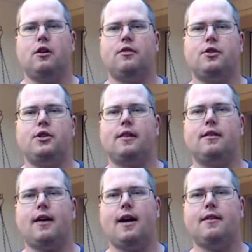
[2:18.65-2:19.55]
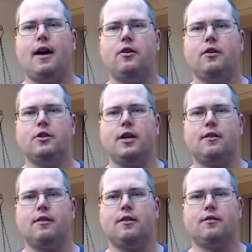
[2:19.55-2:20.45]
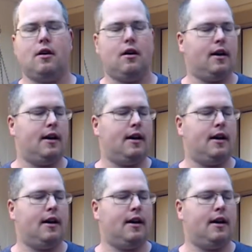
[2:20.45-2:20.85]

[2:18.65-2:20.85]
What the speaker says: So check these guys out. You can check this on